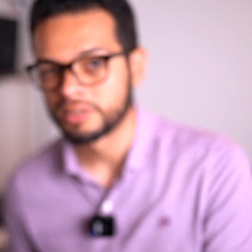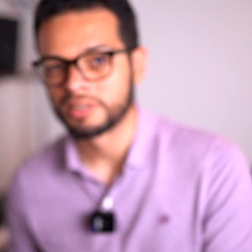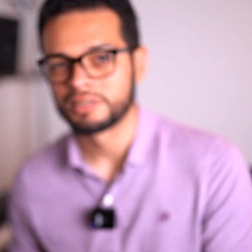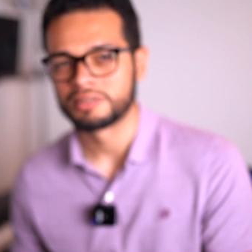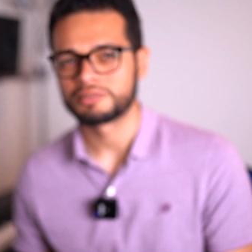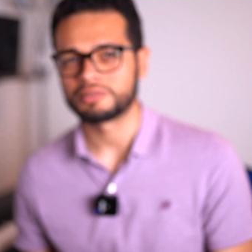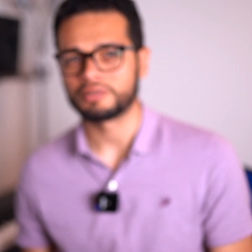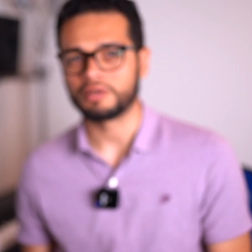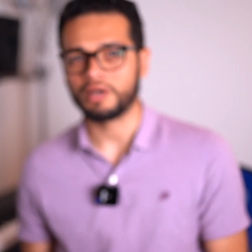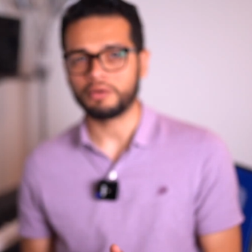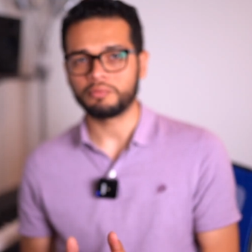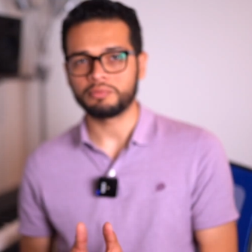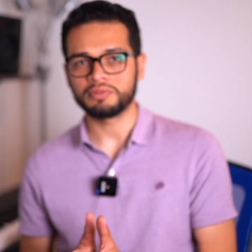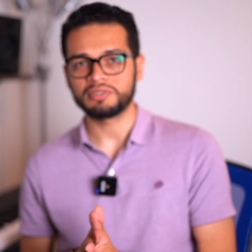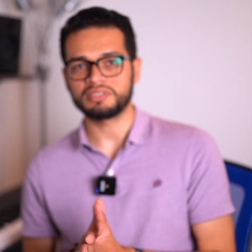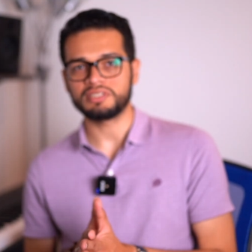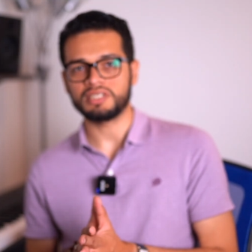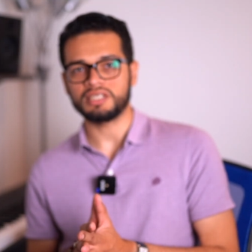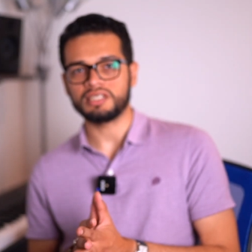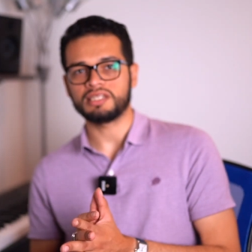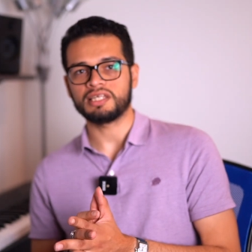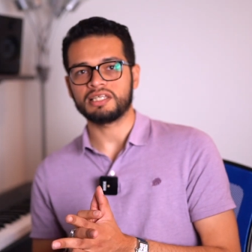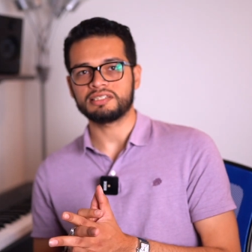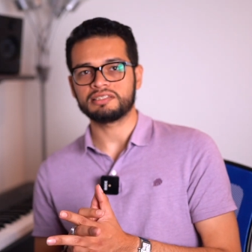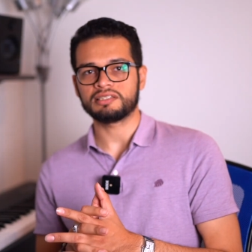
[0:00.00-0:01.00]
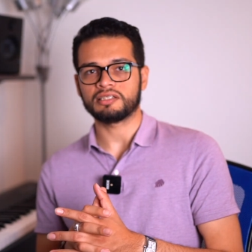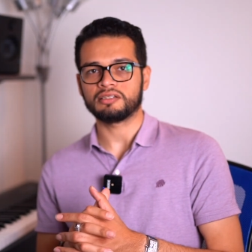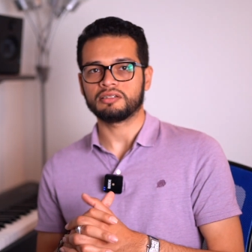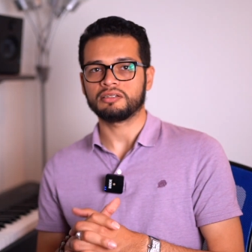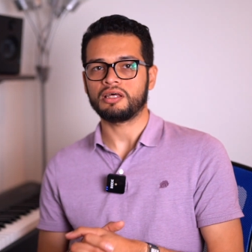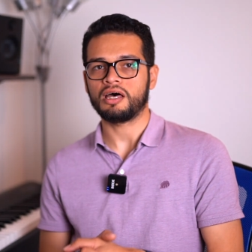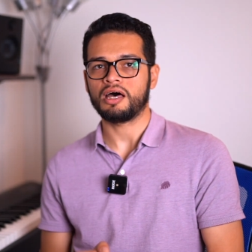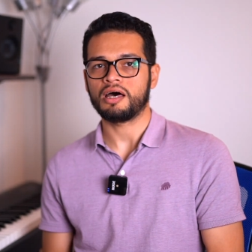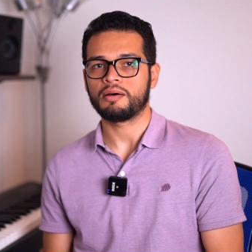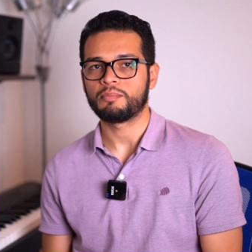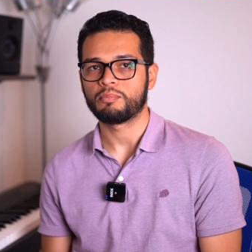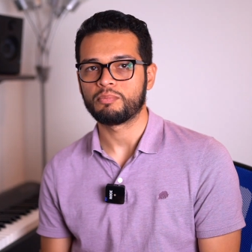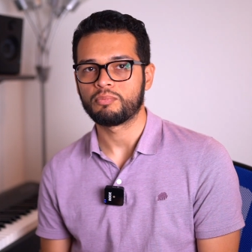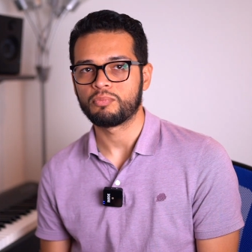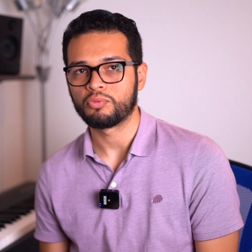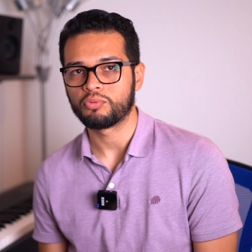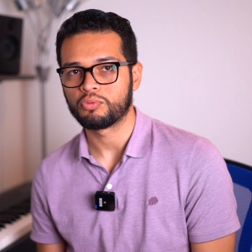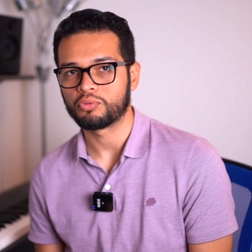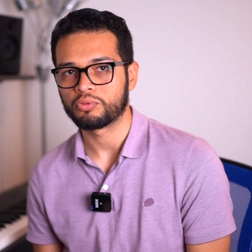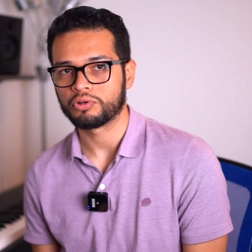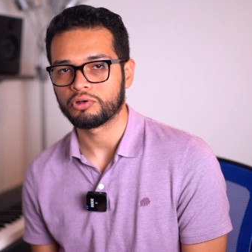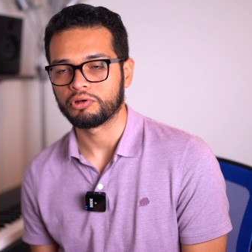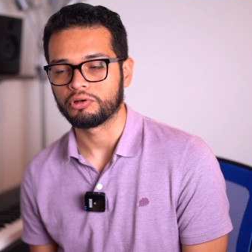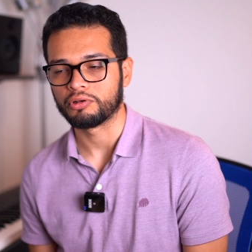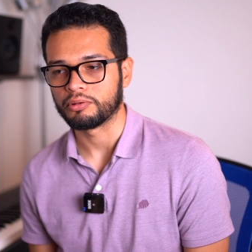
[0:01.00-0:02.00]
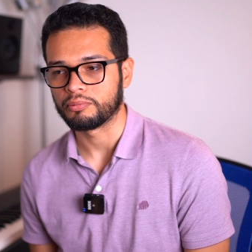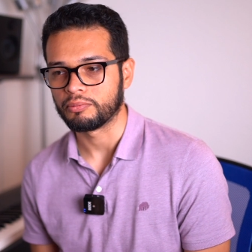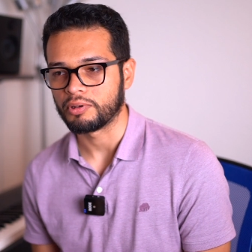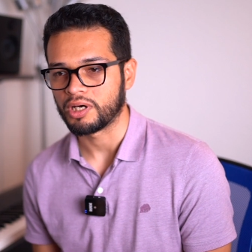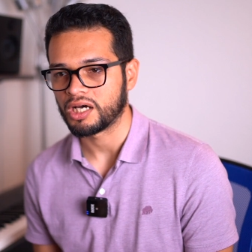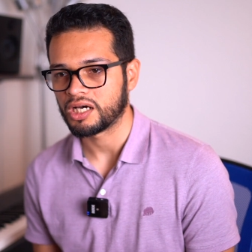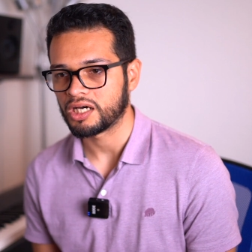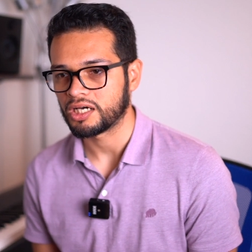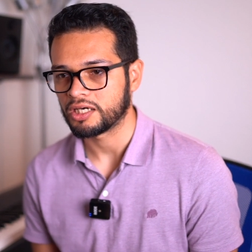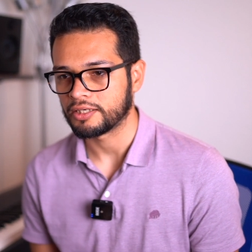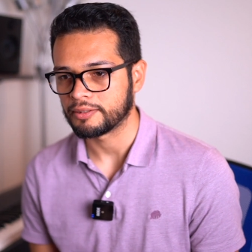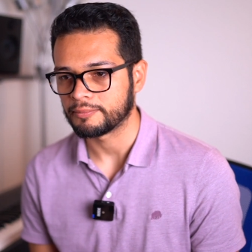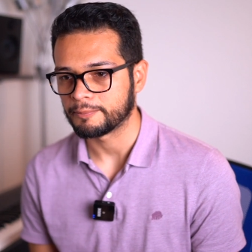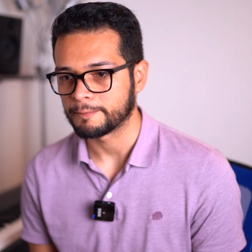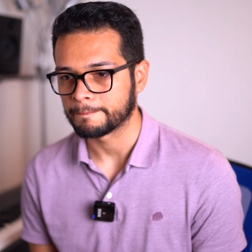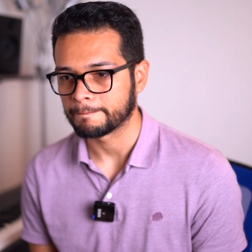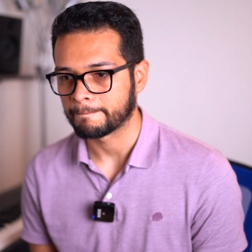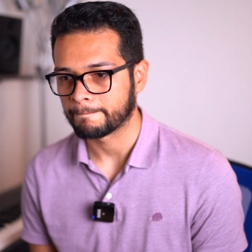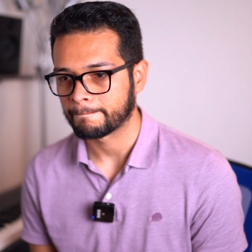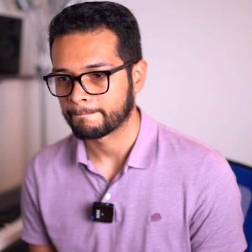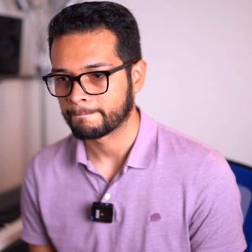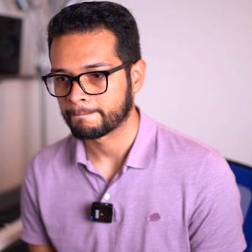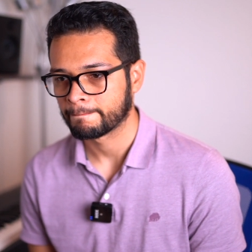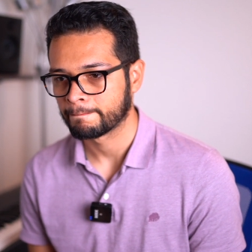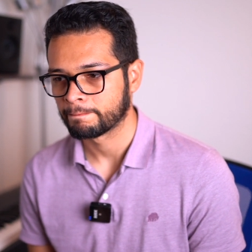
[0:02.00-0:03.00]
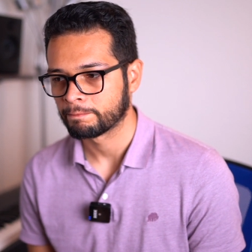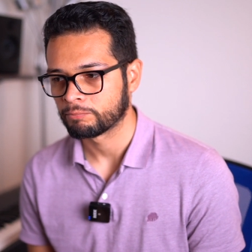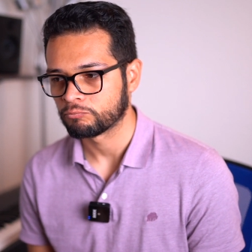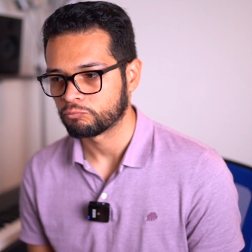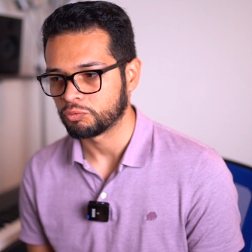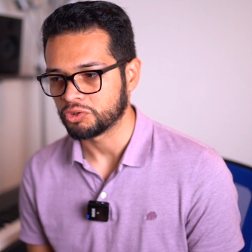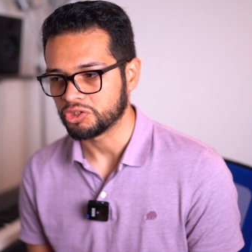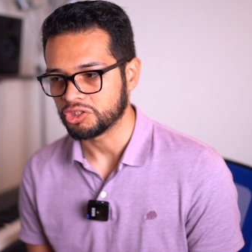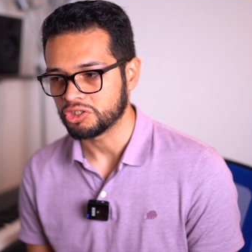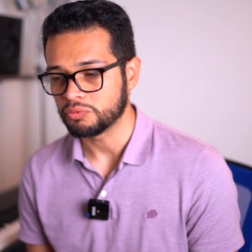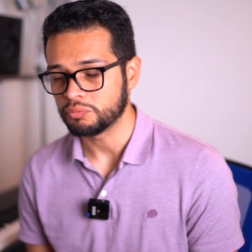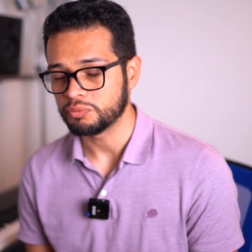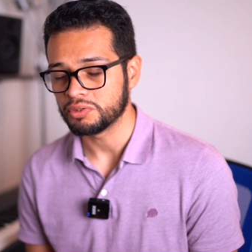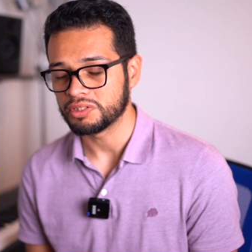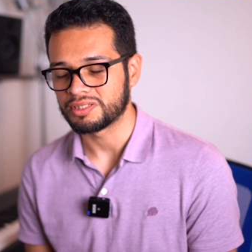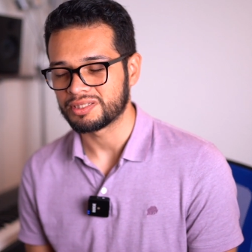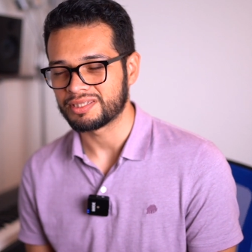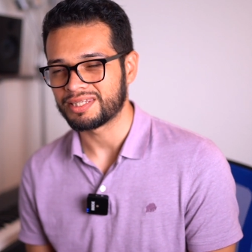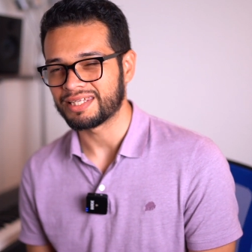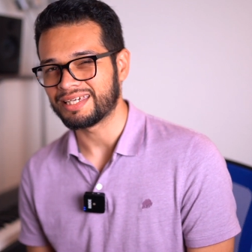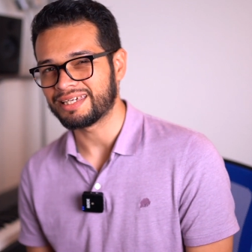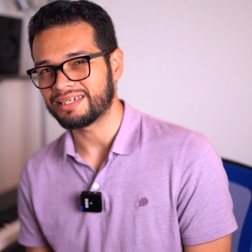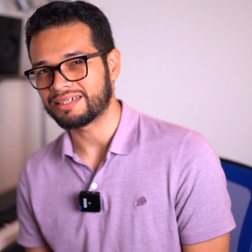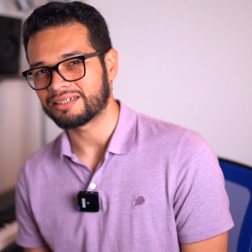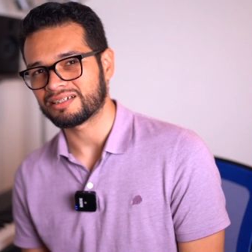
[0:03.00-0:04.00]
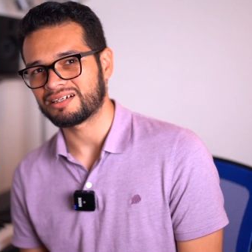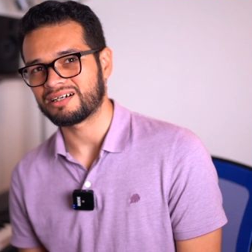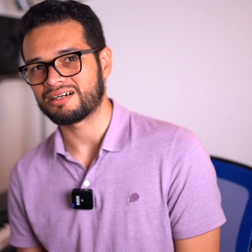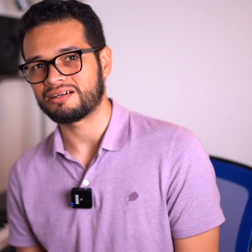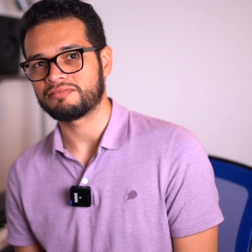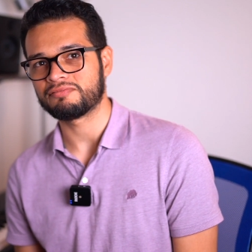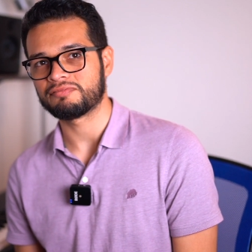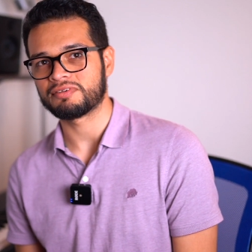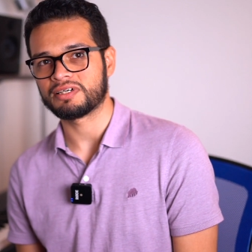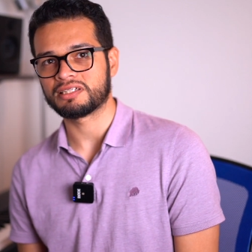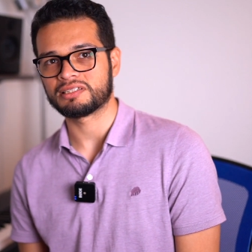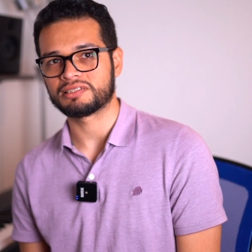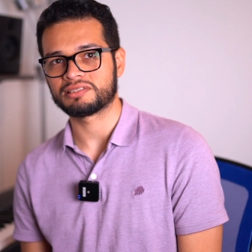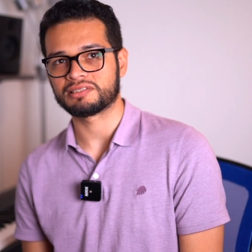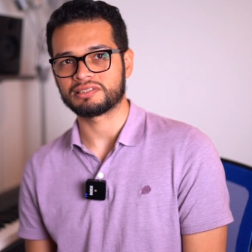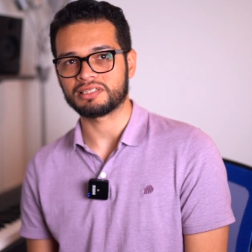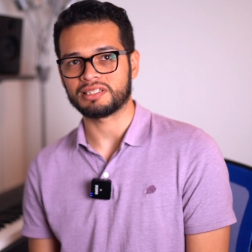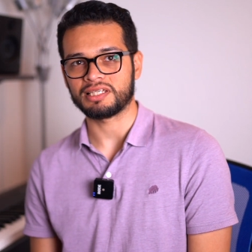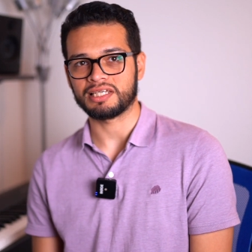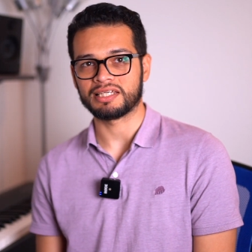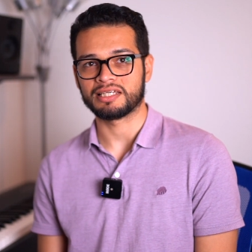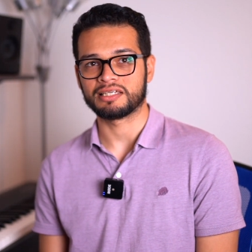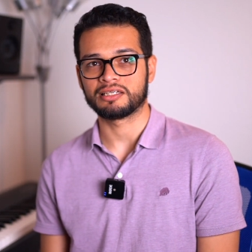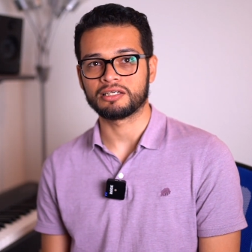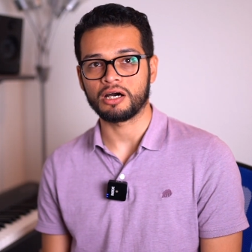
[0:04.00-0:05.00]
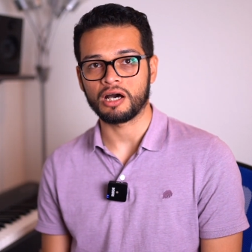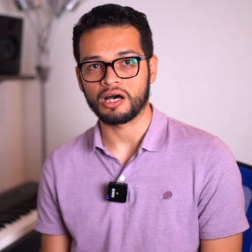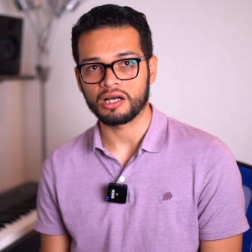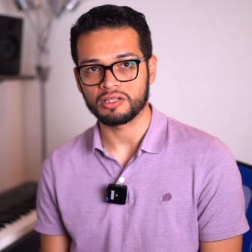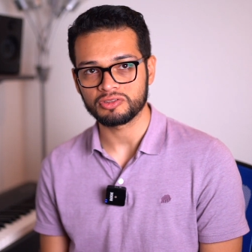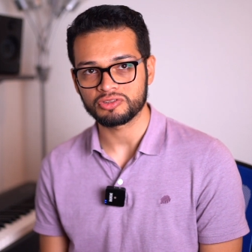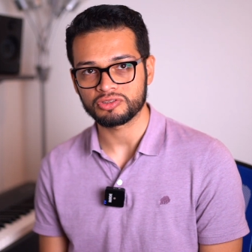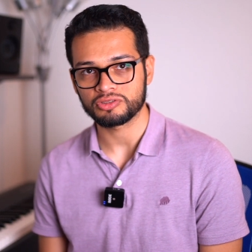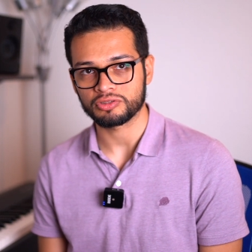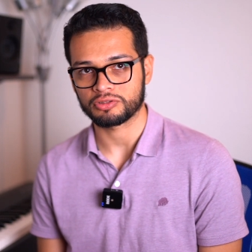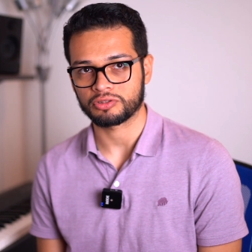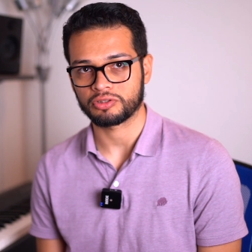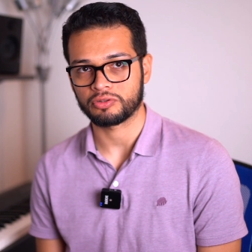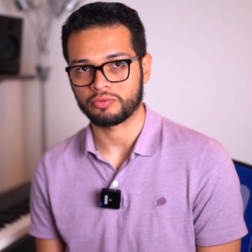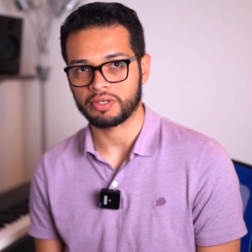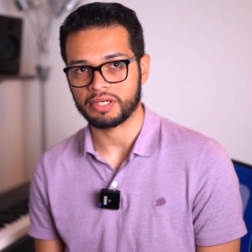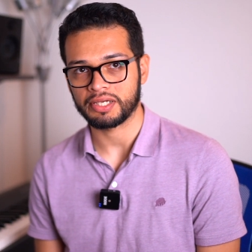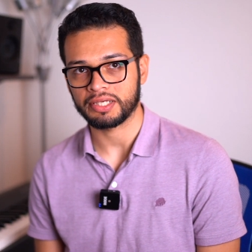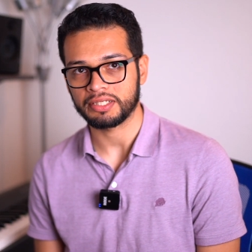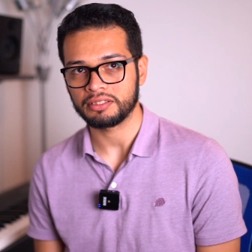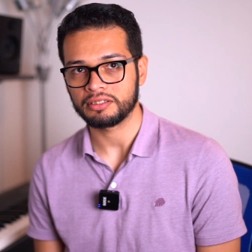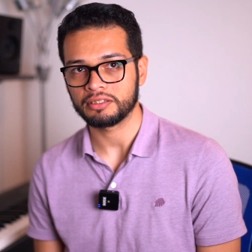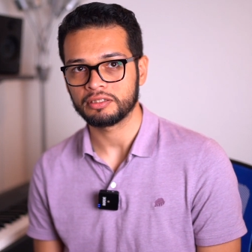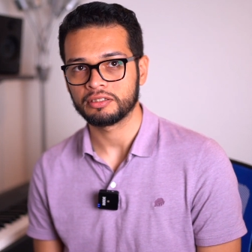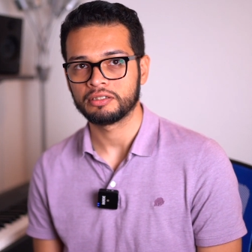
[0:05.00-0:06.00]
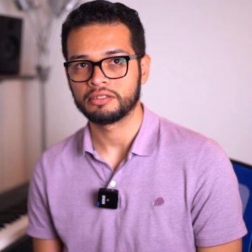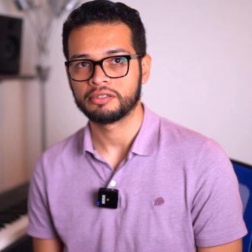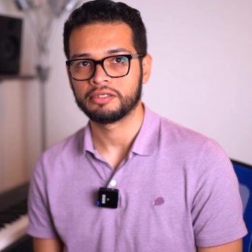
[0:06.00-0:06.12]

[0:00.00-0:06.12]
So I would say that's a lot more what you would think of as a concert grand.